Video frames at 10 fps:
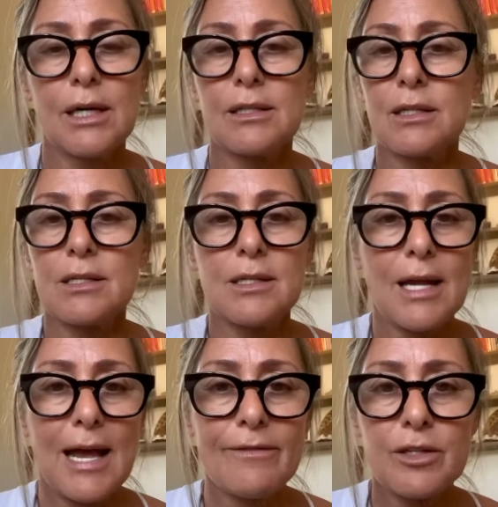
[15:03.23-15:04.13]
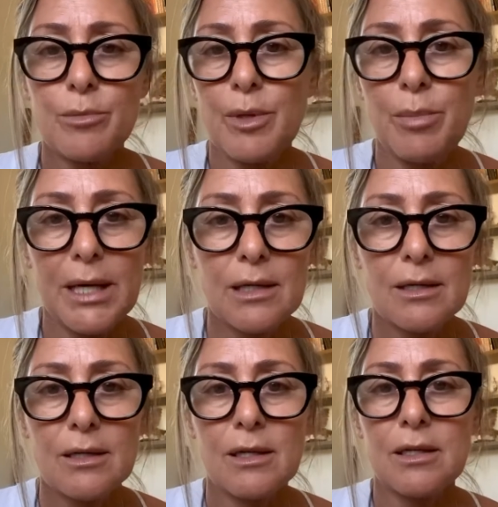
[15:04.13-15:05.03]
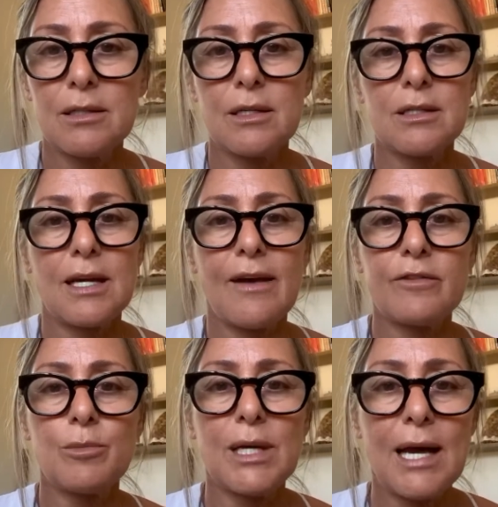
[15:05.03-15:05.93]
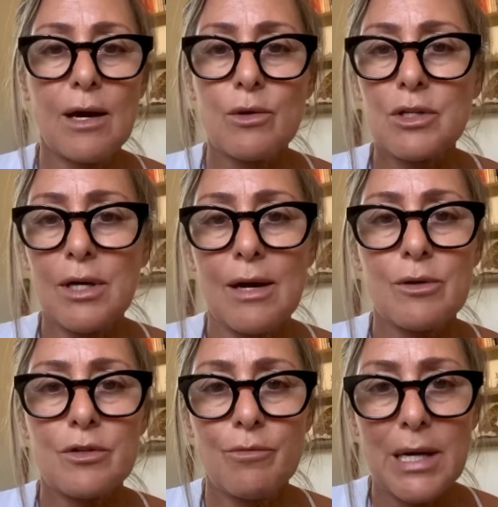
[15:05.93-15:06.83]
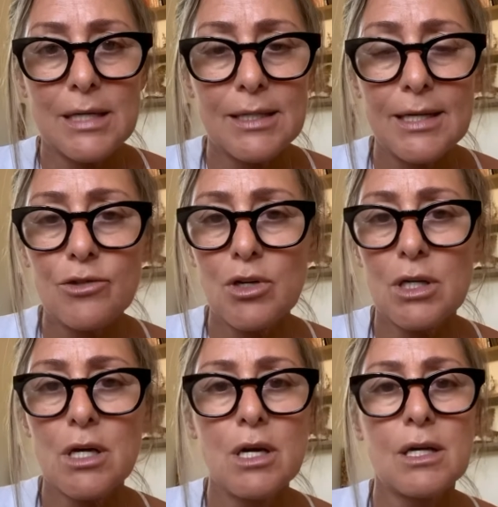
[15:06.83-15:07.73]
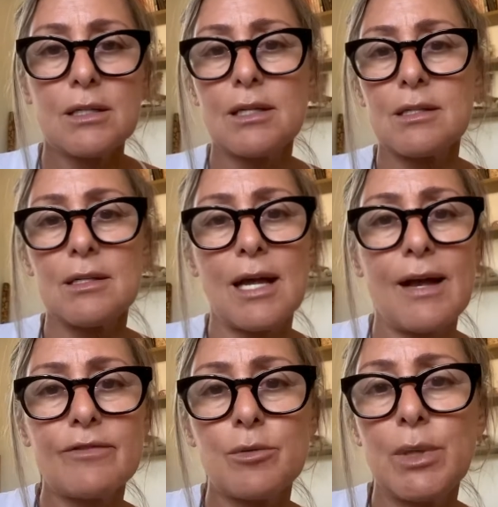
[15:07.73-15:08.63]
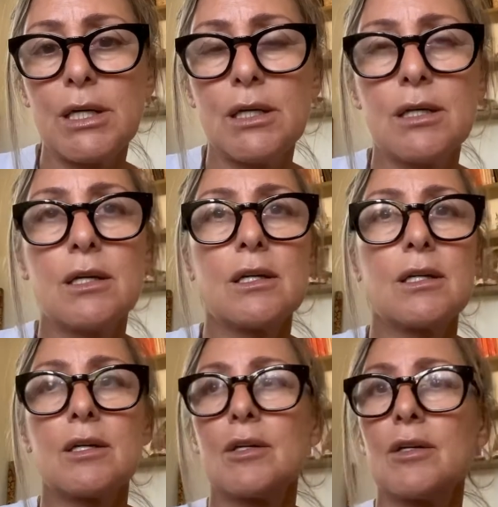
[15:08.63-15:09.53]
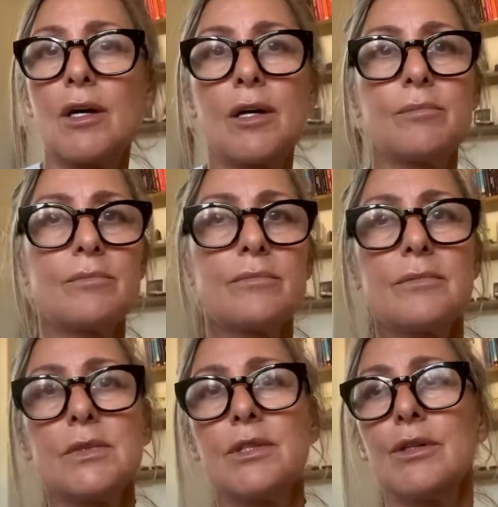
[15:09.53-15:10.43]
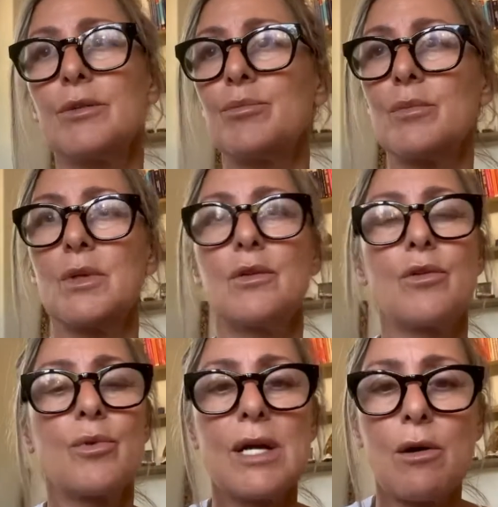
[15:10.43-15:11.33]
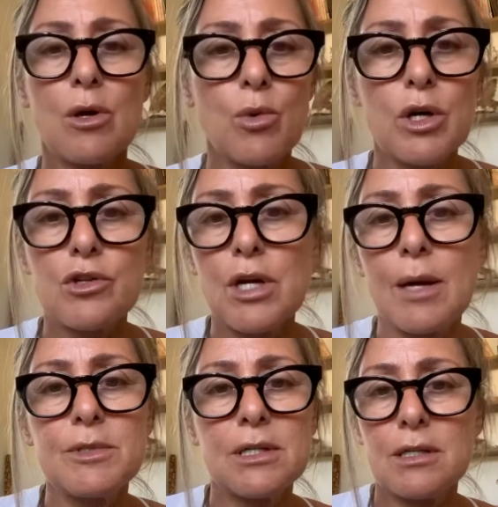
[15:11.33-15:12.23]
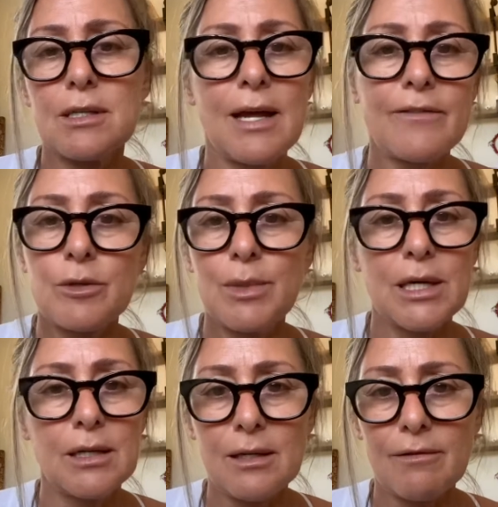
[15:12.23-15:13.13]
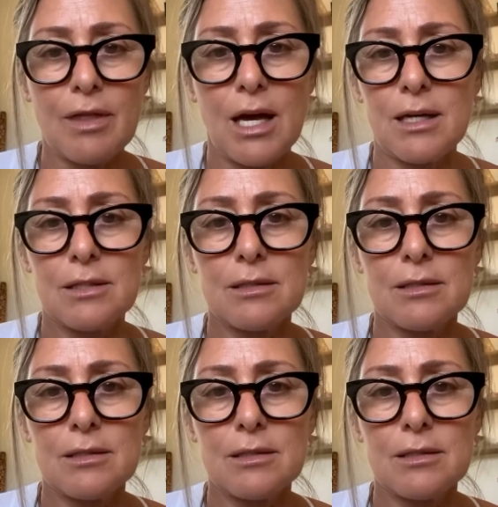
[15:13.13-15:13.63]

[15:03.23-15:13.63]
It doesn't have to be big. It doesn't have to be hours and hours of meditation. It doesn't have to be 3-hour workshops. It doesn't have to be any of that.